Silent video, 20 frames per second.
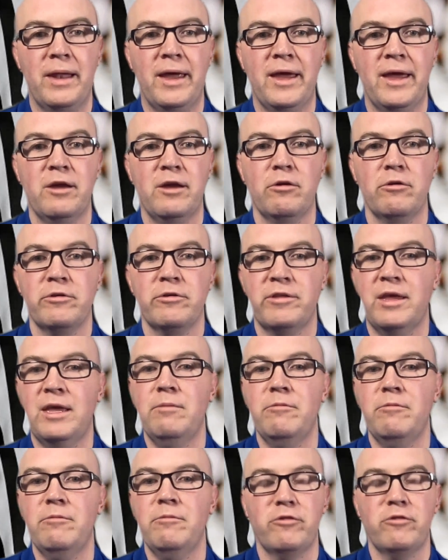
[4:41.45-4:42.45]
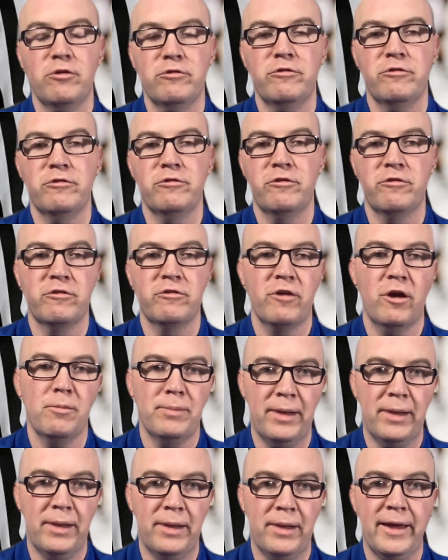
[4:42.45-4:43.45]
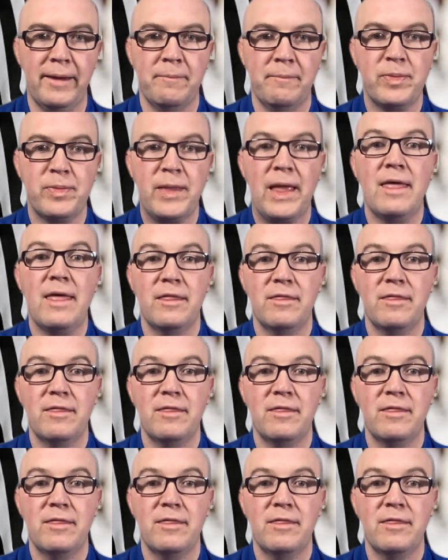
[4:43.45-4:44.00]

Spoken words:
play or team refuses to start play.